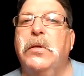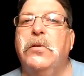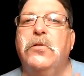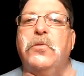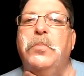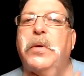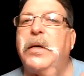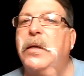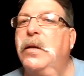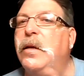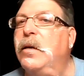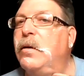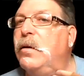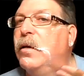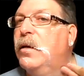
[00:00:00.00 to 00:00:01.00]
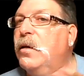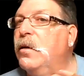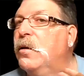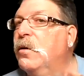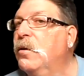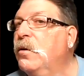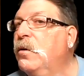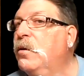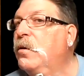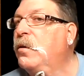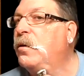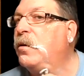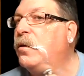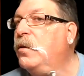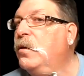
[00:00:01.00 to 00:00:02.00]
Got my little spot down
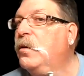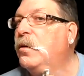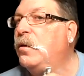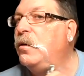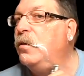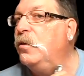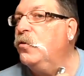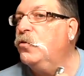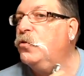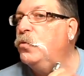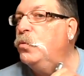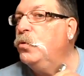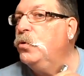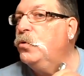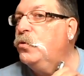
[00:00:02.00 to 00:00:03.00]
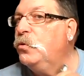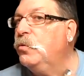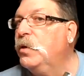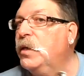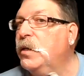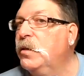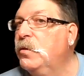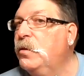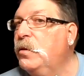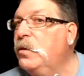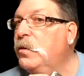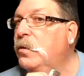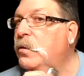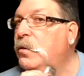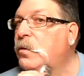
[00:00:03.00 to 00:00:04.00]
here that swirls
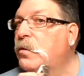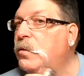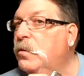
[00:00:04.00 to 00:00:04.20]
around.